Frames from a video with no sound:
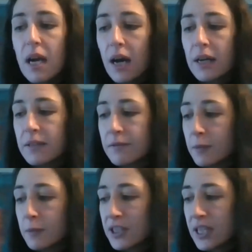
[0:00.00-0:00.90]
i
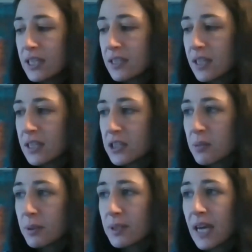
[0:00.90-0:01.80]
for my chickens i used
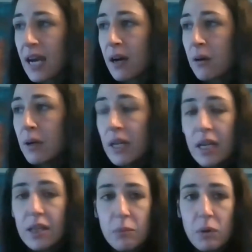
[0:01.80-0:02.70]
to put it out
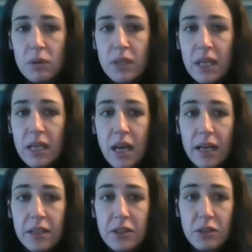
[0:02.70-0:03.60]
in the morning
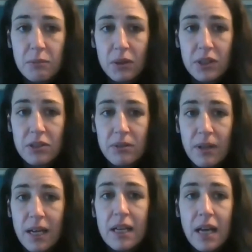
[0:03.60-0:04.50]
and i used to monitor
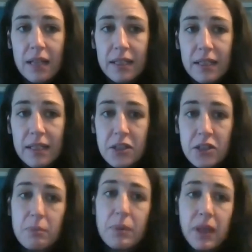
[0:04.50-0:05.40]
it and then i used to
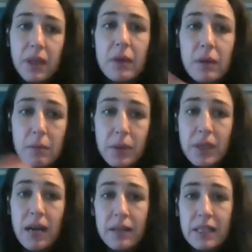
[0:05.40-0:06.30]
put it and, and put
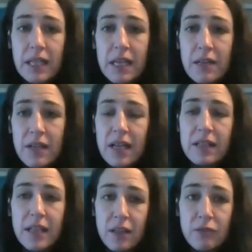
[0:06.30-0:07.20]
it out in the evening
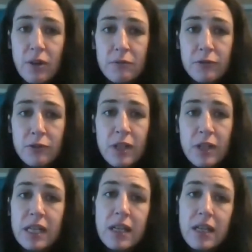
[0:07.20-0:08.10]
and then they'd roam
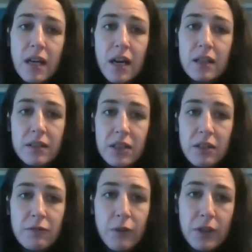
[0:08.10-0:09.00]
free and you
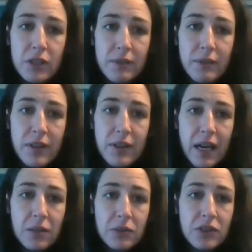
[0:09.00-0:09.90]
know forage on everything
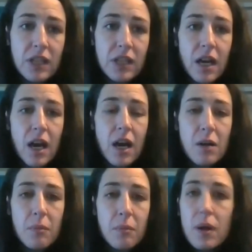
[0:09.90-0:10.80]
else
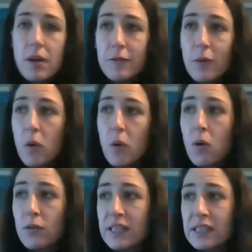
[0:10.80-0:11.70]
um,
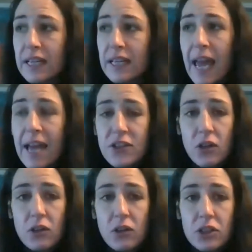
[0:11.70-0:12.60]
for things like
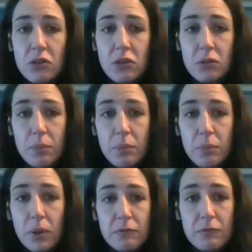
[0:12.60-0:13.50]
hedgehogs you could
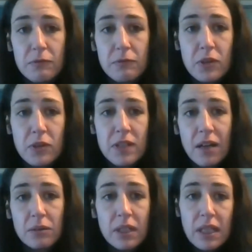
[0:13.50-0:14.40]
put some food
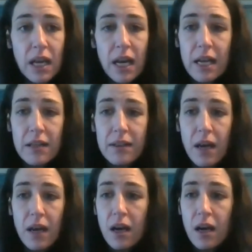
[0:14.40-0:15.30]
down
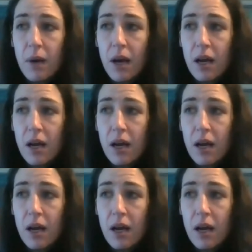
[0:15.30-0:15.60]
in um,